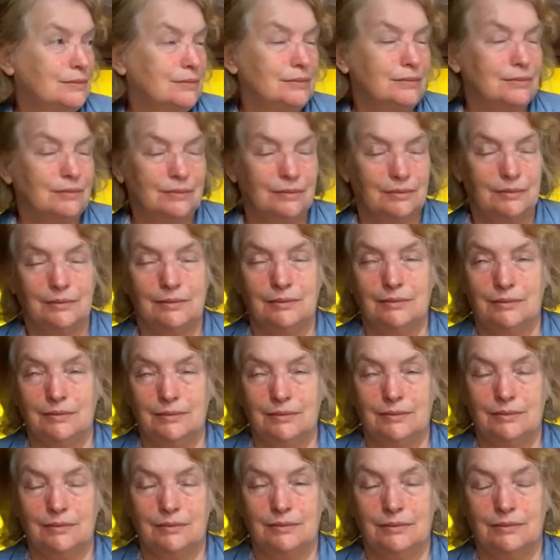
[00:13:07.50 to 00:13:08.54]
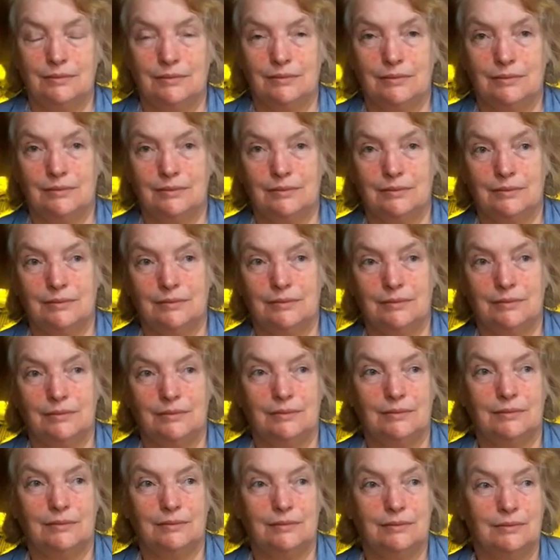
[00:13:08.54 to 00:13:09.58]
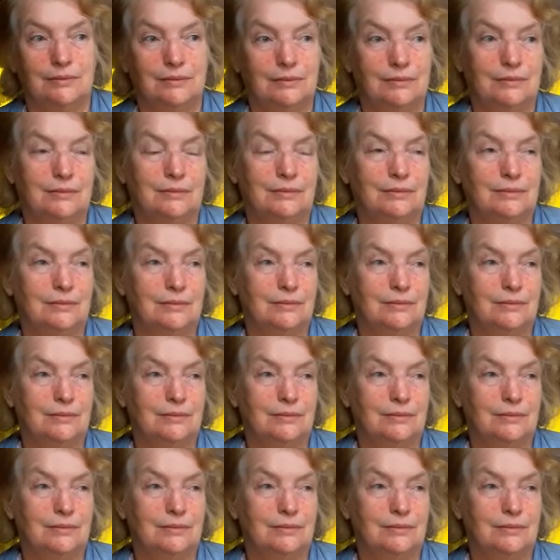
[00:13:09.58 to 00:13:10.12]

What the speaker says: (not speaking)